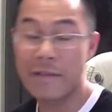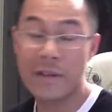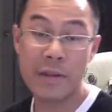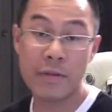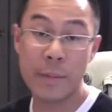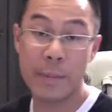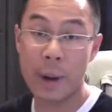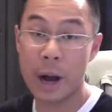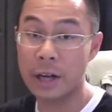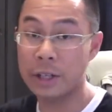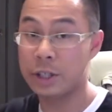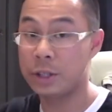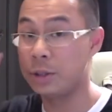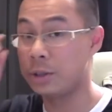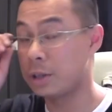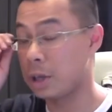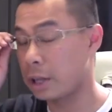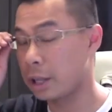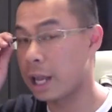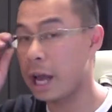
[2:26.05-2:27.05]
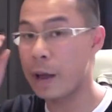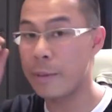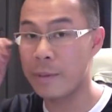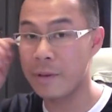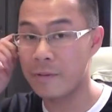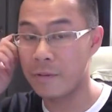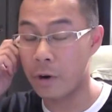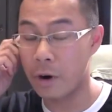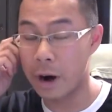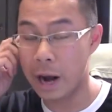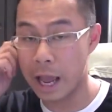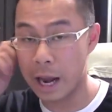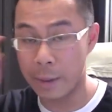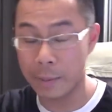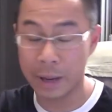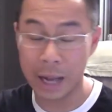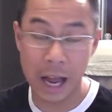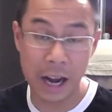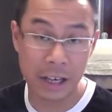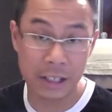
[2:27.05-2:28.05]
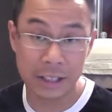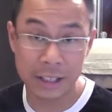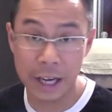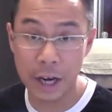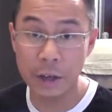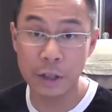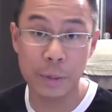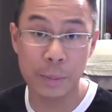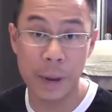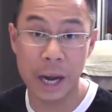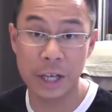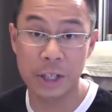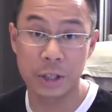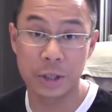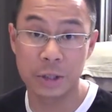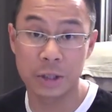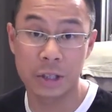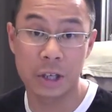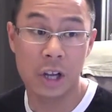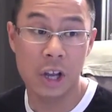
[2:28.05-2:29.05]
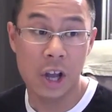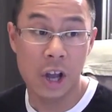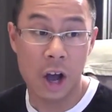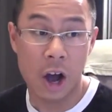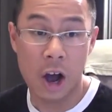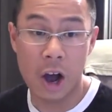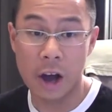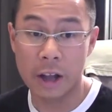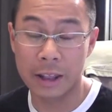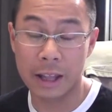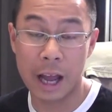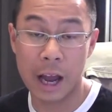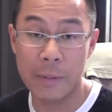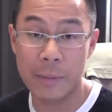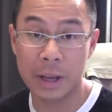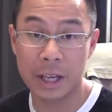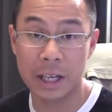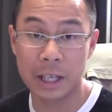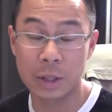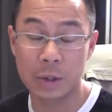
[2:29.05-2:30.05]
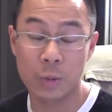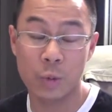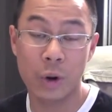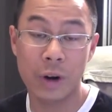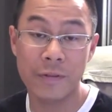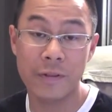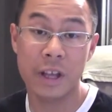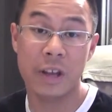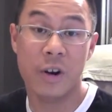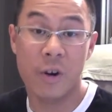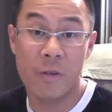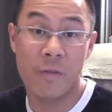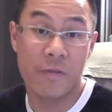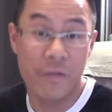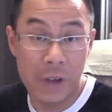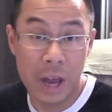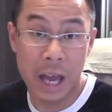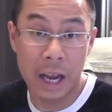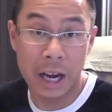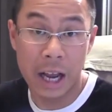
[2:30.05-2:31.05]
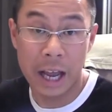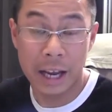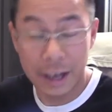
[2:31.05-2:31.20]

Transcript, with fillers: I've never bought shoes online before, and I'm kind of scared to buy shoes online because what if they don't fit?